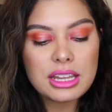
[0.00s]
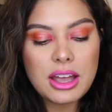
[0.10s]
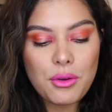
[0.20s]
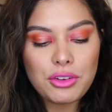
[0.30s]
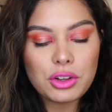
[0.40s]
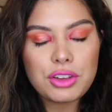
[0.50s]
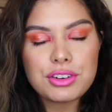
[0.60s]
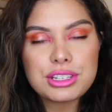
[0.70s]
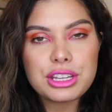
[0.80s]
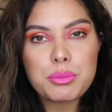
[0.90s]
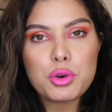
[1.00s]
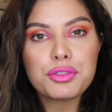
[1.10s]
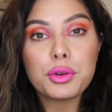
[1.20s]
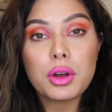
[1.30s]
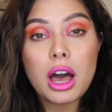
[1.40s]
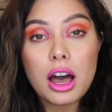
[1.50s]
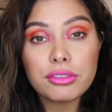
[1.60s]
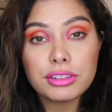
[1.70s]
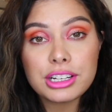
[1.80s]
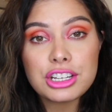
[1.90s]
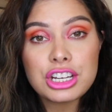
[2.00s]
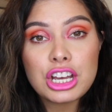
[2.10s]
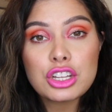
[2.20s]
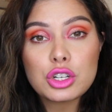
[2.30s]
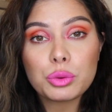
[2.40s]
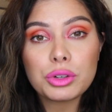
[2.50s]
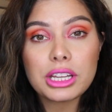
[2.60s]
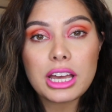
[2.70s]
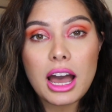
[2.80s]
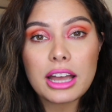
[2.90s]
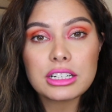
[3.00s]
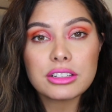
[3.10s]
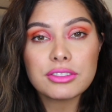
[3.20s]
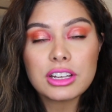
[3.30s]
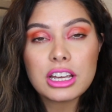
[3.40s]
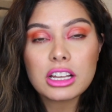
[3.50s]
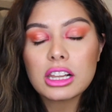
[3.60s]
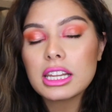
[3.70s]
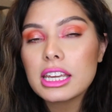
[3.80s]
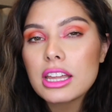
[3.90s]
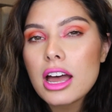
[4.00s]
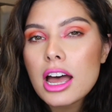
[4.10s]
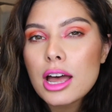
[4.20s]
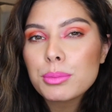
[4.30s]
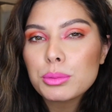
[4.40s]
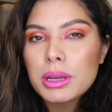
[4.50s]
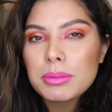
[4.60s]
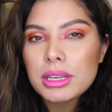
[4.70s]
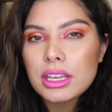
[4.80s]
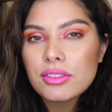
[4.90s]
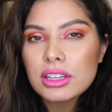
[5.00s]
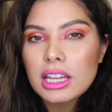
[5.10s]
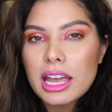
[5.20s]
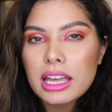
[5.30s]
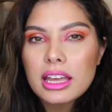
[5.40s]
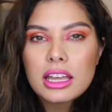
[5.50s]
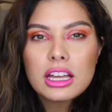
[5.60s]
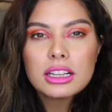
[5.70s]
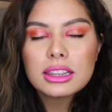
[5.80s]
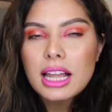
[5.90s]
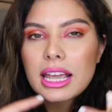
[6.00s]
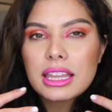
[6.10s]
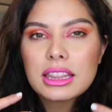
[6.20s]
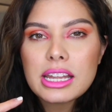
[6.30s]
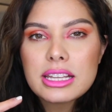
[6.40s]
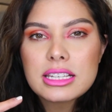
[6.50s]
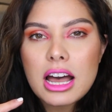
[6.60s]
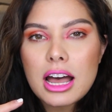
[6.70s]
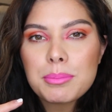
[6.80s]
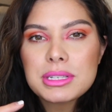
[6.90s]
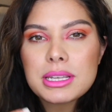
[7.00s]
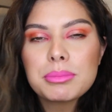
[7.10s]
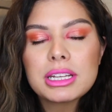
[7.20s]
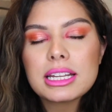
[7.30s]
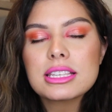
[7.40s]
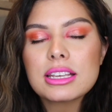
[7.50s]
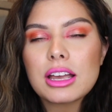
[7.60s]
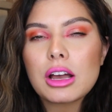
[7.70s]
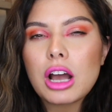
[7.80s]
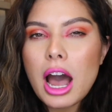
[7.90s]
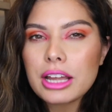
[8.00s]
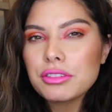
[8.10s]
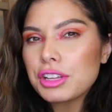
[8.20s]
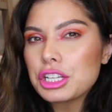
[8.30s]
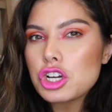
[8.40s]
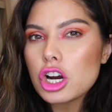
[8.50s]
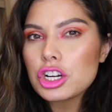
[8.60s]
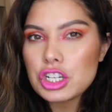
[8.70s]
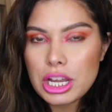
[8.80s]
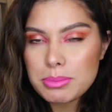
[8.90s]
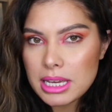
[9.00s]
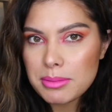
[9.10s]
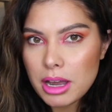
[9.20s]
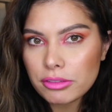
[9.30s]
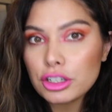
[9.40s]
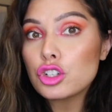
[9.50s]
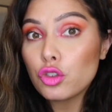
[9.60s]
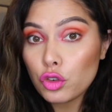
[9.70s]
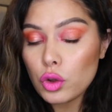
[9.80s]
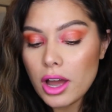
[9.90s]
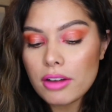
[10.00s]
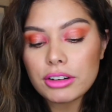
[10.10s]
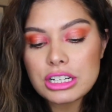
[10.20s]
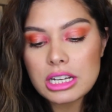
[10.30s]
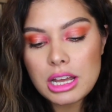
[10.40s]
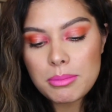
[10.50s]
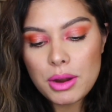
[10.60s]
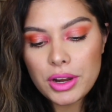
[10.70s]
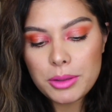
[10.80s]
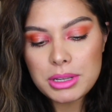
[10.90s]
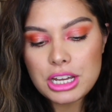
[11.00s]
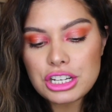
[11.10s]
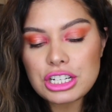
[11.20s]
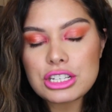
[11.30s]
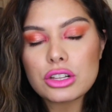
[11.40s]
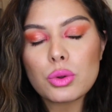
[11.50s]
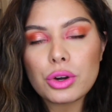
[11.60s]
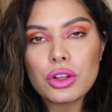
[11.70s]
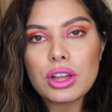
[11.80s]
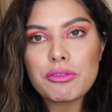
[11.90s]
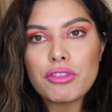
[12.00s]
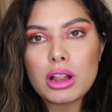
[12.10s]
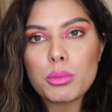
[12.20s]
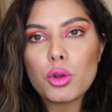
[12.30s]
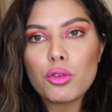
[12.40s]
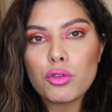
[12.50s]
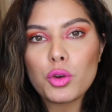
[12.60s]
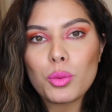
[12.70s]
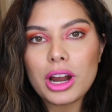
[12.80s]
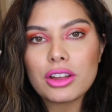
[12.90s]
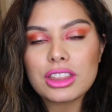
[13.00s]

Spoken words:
Now, if you're looking for something more full coverage to really kind of clean up or maybe even like lighten things up, something that's kind of like Tarte Shape Tape coverage, full coverage, my recommendation is a L'Oreal Infallible Full Wear.